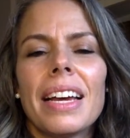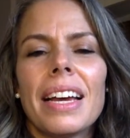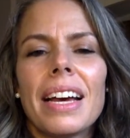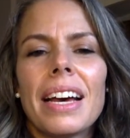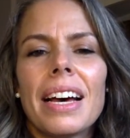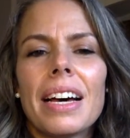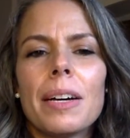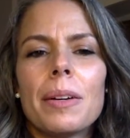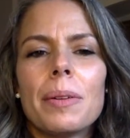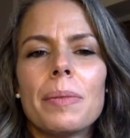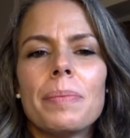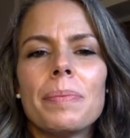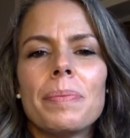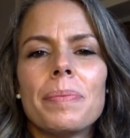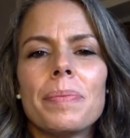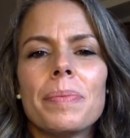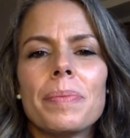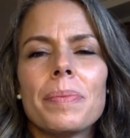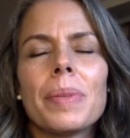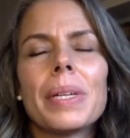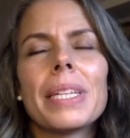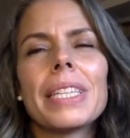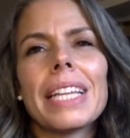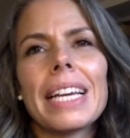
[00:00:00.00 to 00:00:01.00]

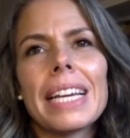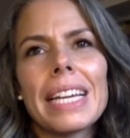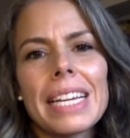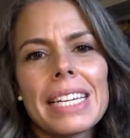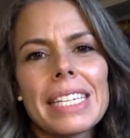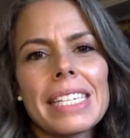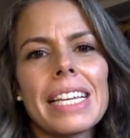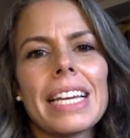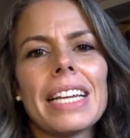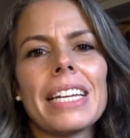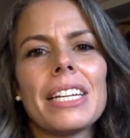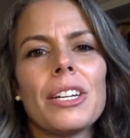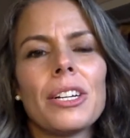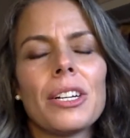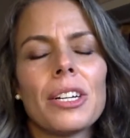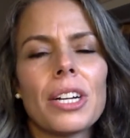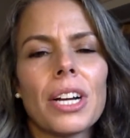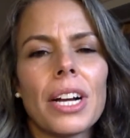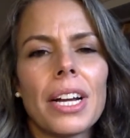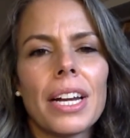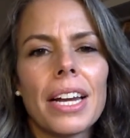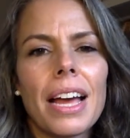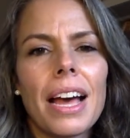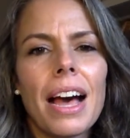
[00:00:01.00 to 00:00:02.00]
like I said, you're
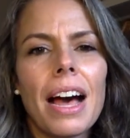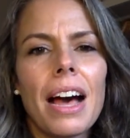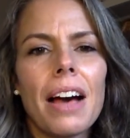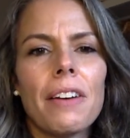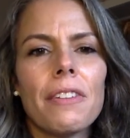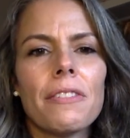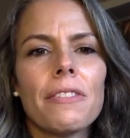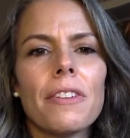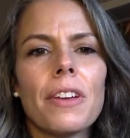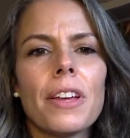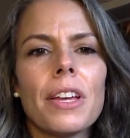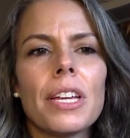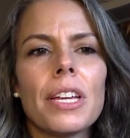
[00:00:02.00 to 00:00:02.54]
going to have